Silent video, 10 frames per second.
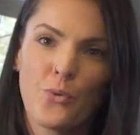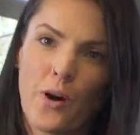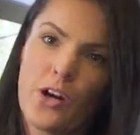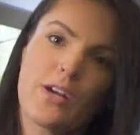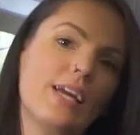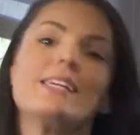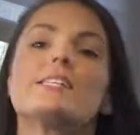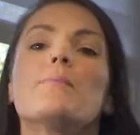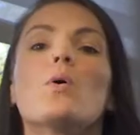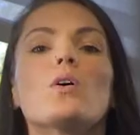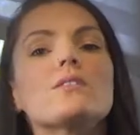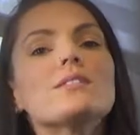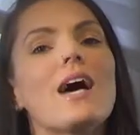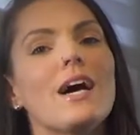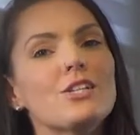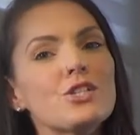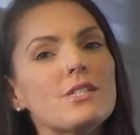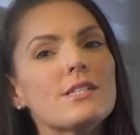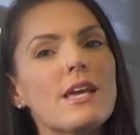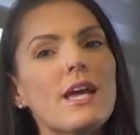work, it's important to
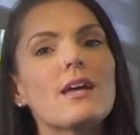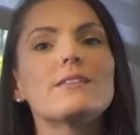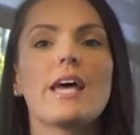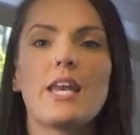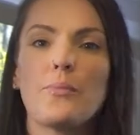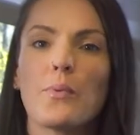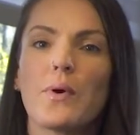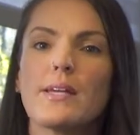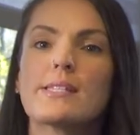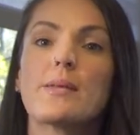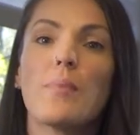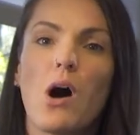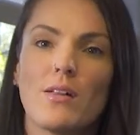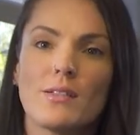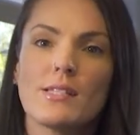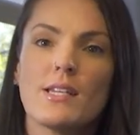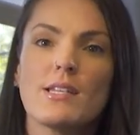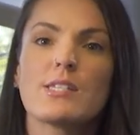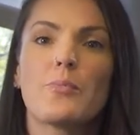understand and embrace the policies,